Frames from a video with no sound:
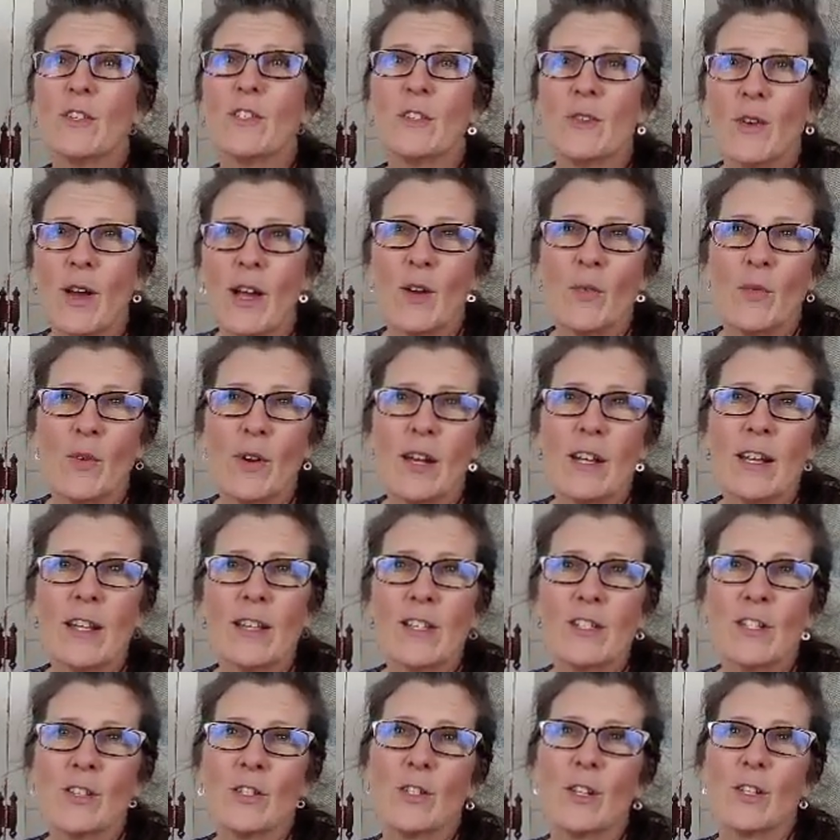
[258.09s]
so I wanted
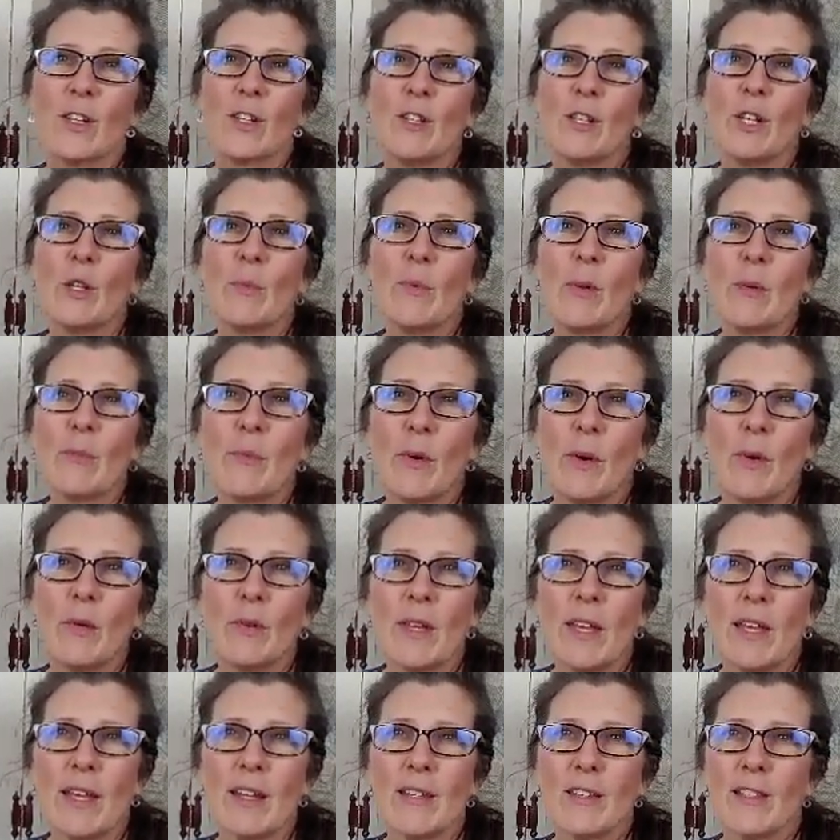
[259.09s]
it to look a little bit
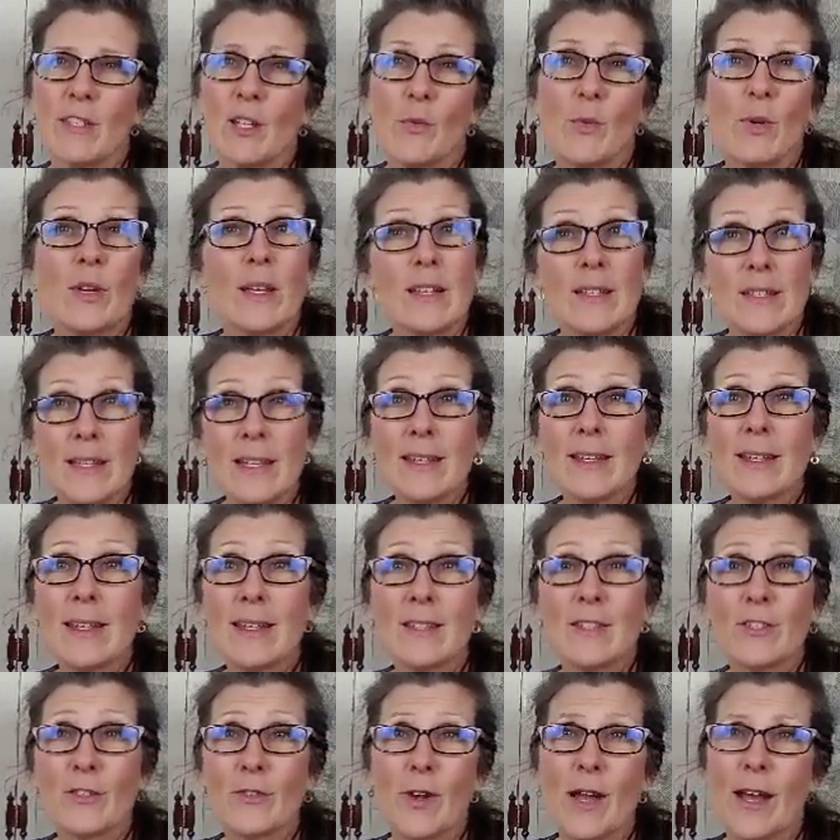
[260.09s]
broken, so when it did
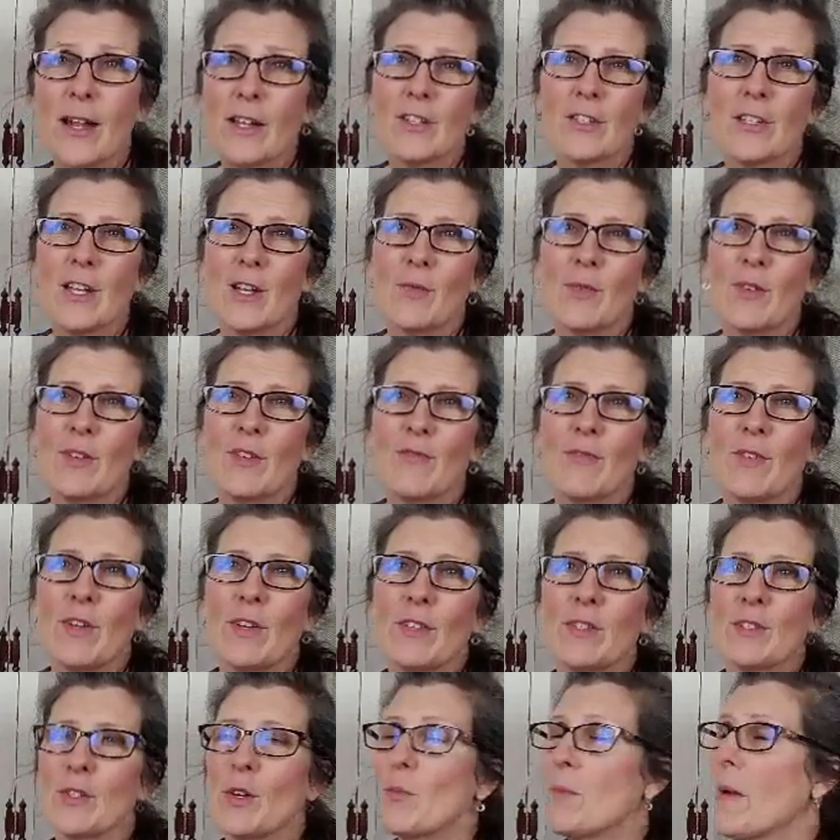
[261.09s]
get scratched, I wouldn't feel
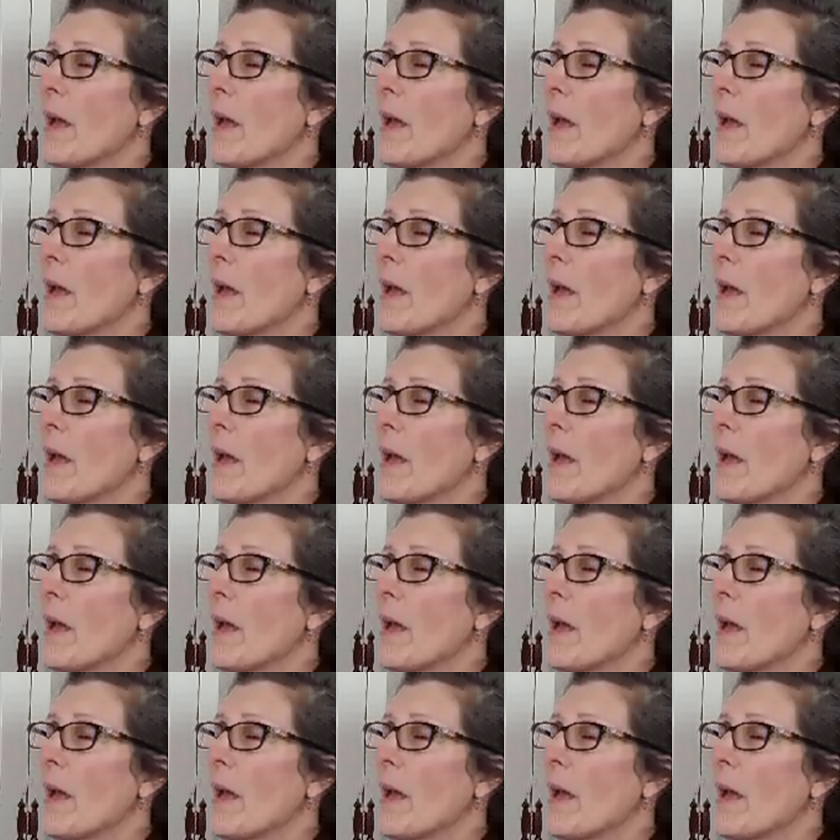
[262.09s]
so